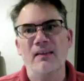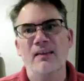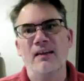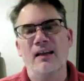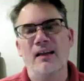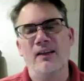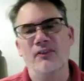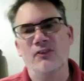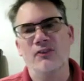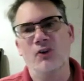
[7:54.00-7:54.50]

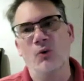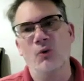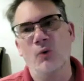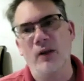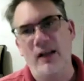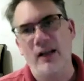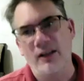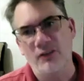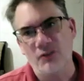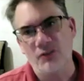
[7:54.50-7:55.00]
and so when
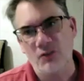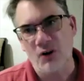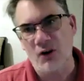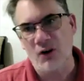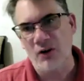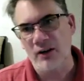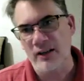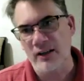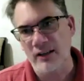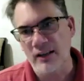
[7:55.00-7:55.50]
i
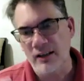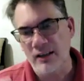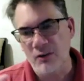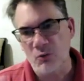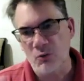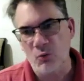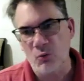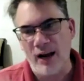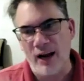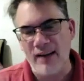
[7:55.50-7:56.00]
started
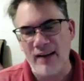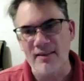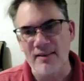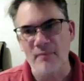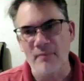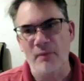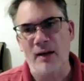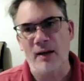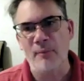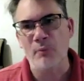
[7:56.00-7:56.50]
raising
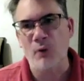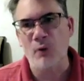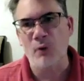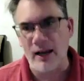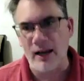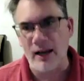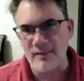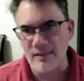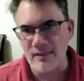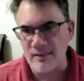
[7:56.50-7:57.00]
my
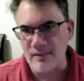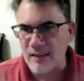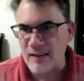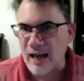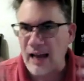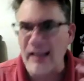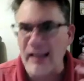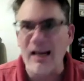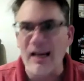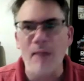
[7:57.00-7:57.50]
prices
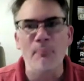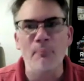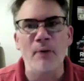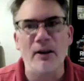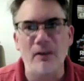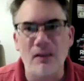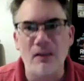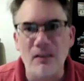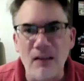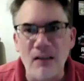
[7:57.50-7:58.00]
i got
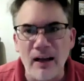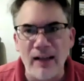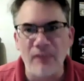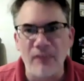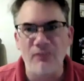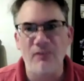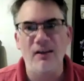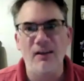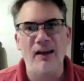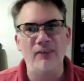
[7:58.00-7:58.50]
better
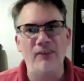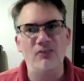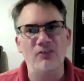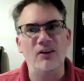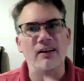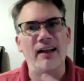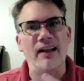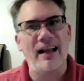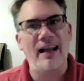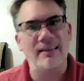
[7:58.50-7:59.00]
clients i
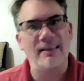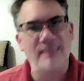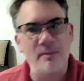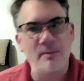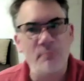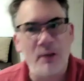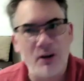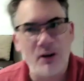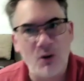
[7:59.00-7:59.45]
started asking better